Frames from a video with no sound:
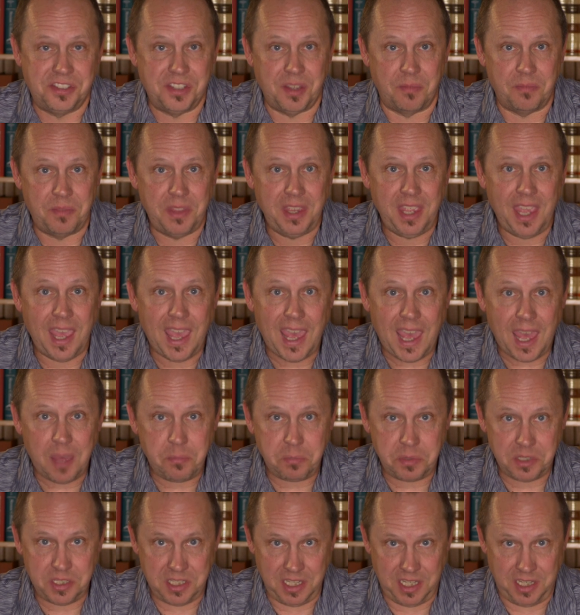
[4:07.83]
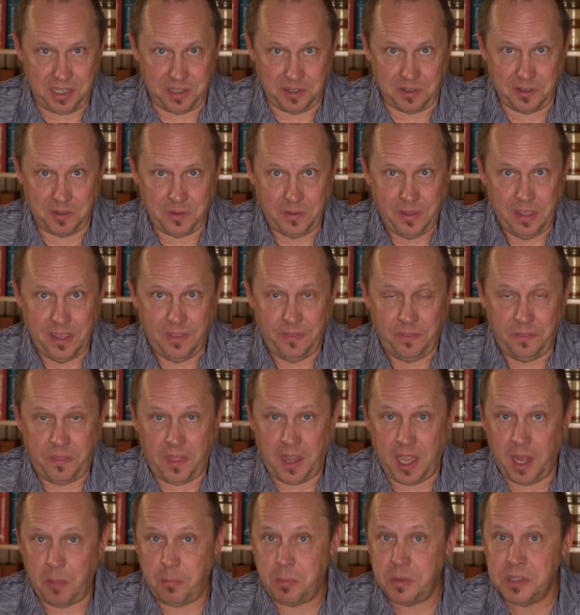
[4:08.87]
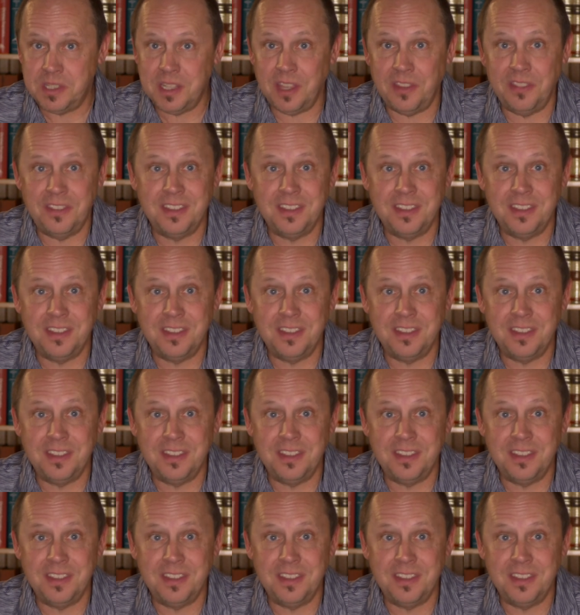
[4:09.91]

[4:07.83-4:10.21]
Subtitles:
Something happened here that up until